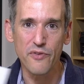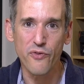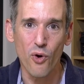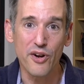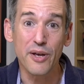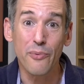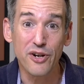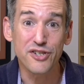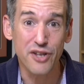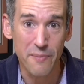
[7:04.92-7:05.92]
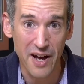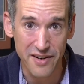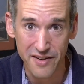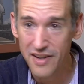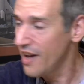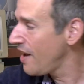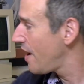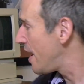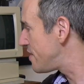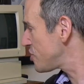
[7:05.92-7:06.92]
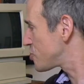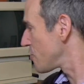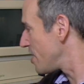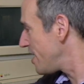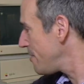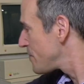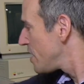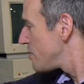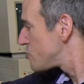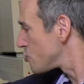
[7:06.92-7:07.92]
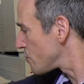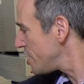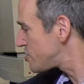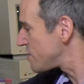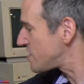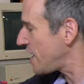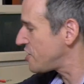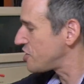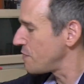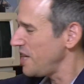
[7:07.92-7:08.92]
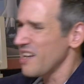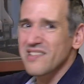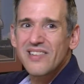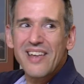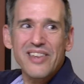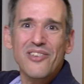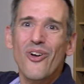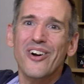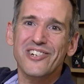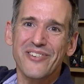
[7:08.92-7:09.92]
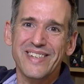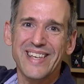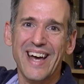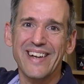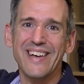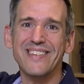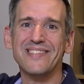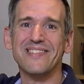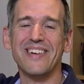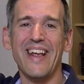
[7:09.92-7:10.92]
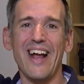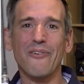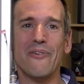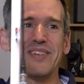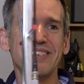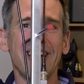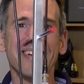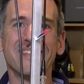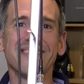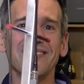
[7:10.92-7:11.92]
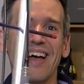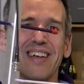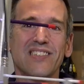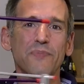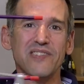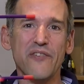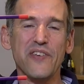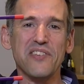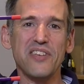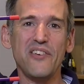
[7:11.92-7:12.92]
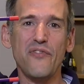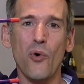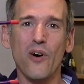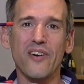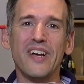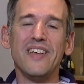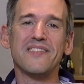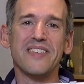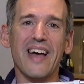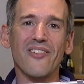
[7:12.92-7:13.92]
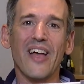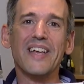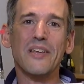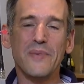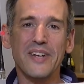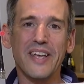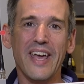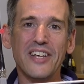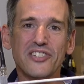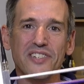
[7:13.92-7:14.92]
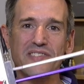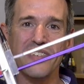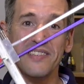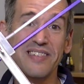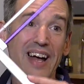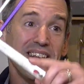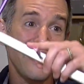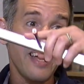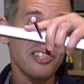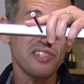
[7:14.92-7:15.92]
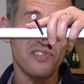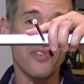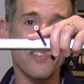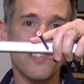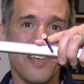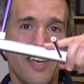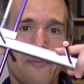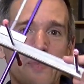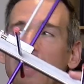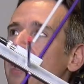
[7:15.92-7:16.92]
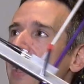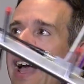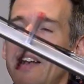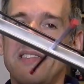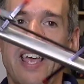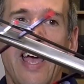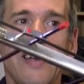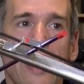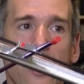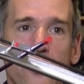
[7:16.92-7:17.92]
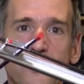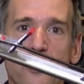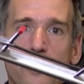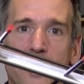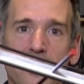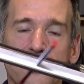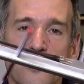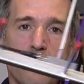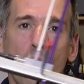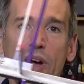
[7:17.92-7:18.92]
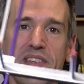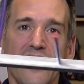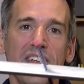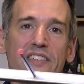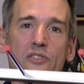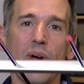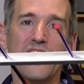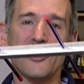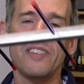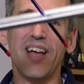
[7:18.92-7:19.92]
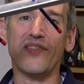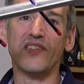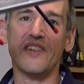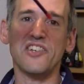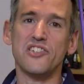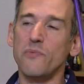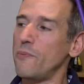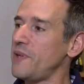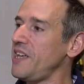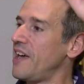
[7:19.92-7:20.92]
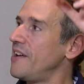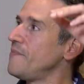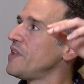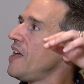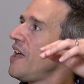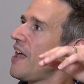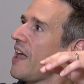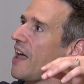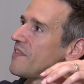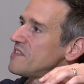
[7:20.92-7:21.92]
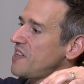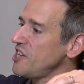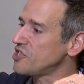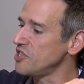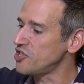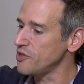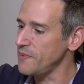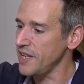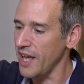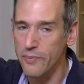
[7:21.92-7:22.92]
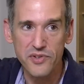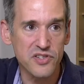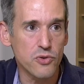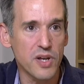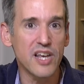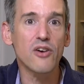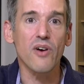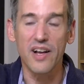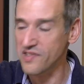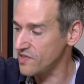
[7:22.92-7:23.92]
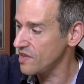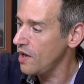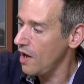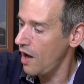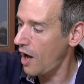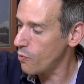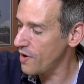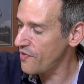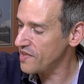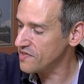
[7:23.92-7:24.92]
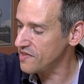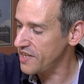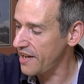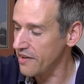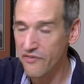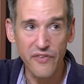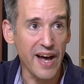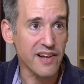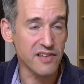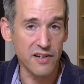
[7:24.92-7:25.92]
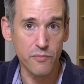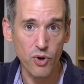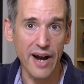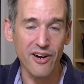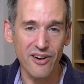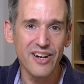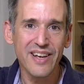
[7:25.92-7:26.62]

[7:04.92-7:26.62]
before you push the button. Additionally, to reach the station, we need a slightly larger antenna. This is an Arrow antenna designed specifically for satellite communications. It's not a dish, as you can see, and it's handheld, so we can just point it in the direction that the station will be in, and the station should be able to hear us uh, with this antenna. In fact, in prior